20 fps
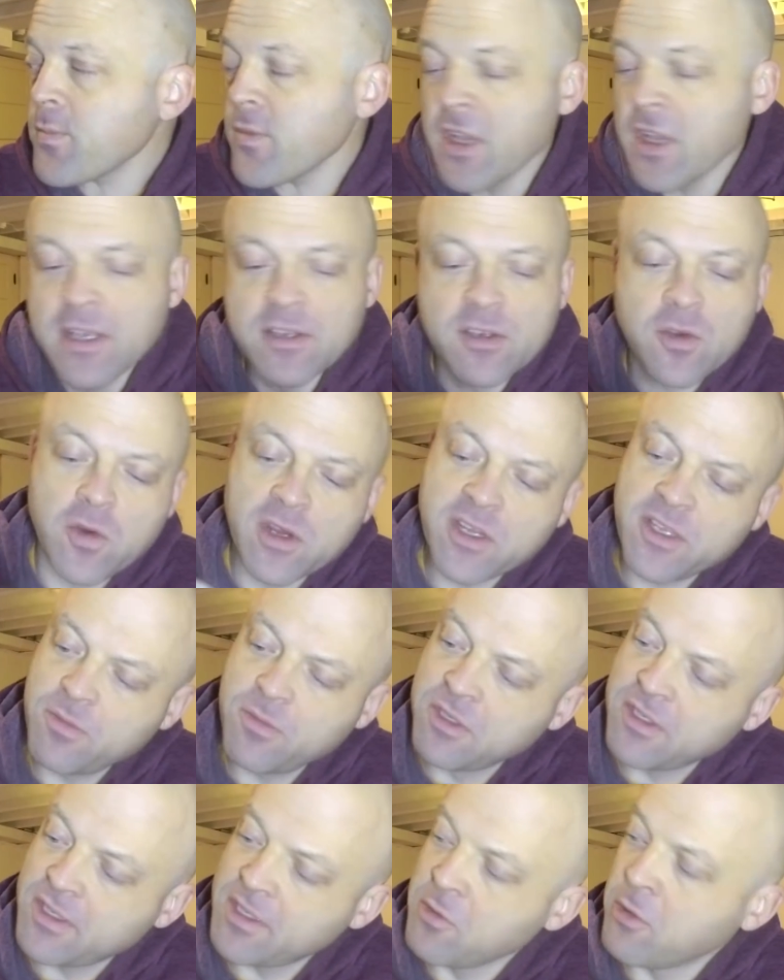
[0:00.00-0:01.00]
is going to,
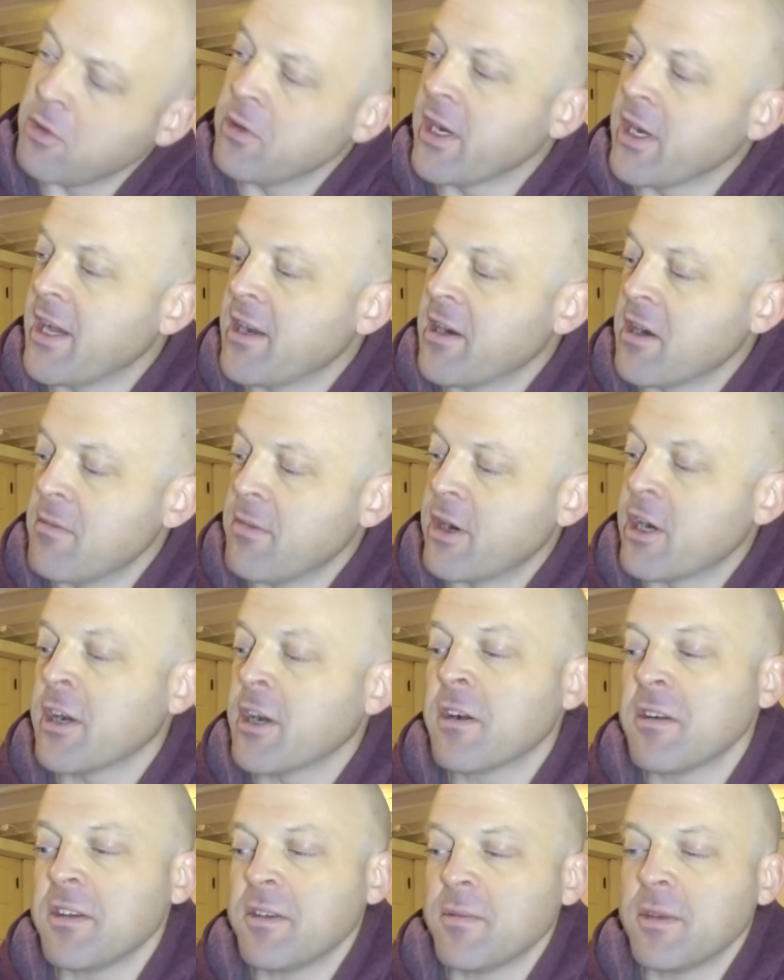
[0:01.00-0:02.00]
let's see what we got here, Merry
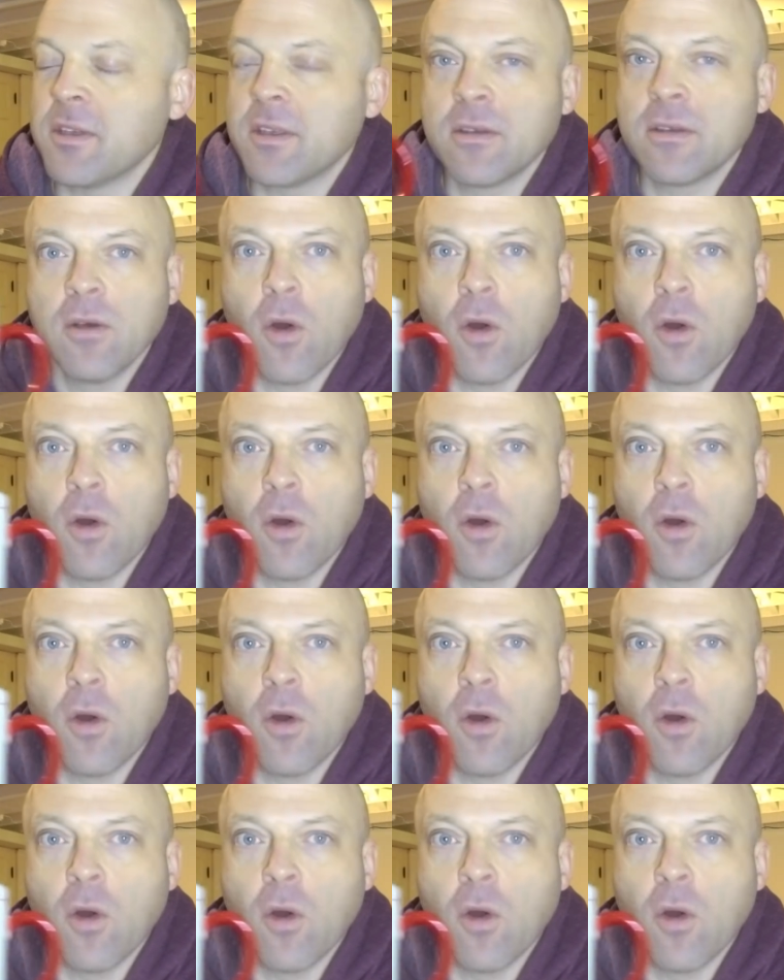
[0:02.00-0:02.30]
Christmas.